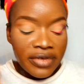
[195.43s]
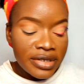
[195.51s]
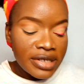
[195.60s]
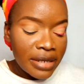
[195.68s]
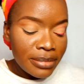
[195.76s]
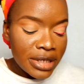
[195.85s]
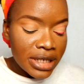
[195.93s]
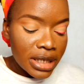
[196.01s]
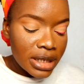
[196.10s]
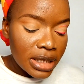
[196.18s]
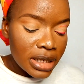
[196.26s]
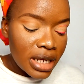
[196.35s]
I'm
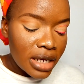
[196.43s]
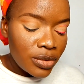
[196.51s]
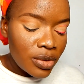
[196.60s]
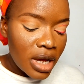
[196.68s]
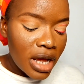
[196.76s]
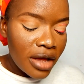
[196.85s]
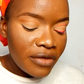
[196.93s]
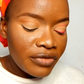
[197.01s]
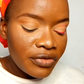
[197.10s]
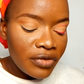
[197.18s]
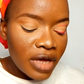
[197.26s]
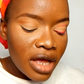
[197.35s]
taking, I don't have,
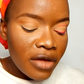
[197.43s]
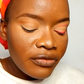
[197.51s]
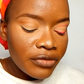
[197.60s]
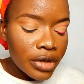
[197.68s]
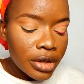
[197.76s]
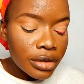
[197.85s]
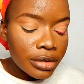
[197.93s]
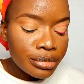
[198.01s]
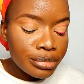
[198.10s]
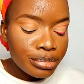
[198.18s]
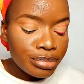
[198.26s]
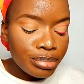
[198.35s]
if you have
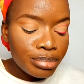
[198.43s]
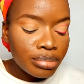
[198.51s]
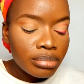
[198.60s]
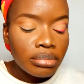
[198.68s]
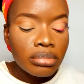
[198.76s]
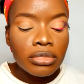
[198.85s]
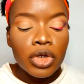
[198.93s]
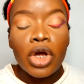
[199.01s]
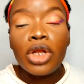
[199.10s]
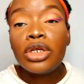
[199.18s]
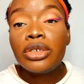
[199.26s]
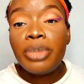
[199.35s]

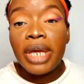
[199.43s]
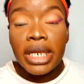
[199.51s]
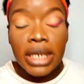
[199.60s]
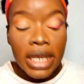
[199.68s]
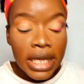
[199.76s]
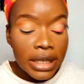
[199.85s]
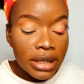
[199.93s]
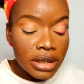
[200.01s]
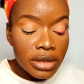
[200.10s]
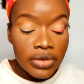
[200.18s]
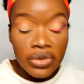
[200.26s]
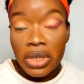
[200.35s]
colored pen
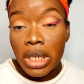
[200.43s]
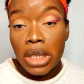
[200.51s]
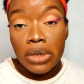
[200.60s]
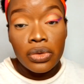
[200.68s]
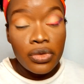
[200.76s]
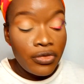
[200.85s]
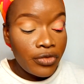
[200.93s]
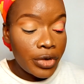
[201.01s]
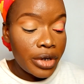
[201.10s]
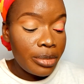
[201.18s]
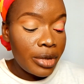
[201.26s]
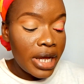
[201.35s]
liners, you can go for
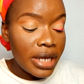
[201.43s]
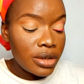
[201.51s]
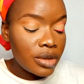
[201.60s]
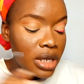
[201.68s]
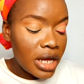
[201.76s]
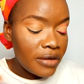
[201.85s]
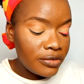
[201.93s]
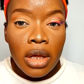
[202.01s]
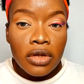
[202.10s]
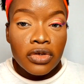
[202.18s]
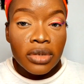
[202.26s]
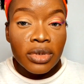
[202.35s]
it, but I don't have.
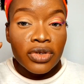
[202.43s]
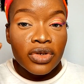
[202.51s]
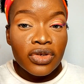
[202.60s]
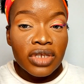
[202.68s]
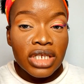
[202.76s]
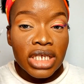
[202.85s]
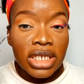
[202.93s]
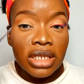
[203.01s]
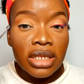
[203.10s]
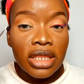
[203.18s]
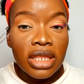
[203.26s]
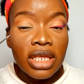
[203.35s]
So I'm just going to take a
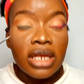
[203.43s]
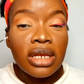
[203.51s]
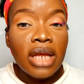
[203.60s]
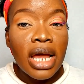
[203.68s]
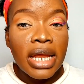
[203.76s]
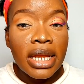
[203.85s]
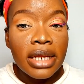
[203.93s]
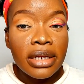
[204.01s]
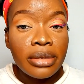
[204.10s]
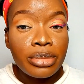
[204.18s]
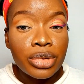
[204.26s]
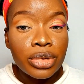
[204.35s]
thin eyeliner
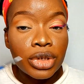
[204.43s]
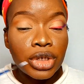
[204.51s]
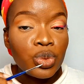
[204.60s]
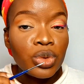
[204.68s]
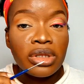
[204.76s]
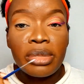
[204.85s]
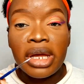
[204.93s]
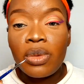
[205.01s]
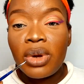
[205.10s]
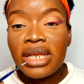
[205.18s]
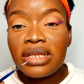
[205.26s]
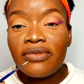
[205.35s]
brush with my
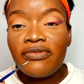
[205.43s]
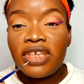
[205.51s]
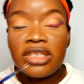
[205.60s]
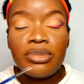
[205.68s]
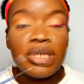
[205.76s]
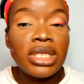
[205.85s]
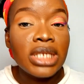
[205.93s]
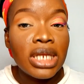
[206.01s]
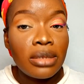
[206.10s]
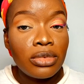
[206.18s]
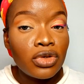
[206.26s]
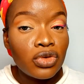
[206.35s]
white face paint, and
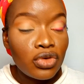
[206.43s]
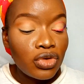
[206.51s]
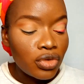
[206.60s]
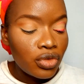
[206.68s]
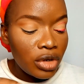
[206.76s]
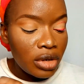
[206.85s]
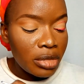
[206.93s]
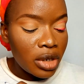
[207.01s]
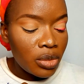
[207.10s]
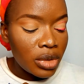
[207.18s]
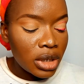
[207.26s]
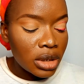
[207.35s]
I'm just going to create my
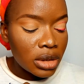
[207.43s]
wing.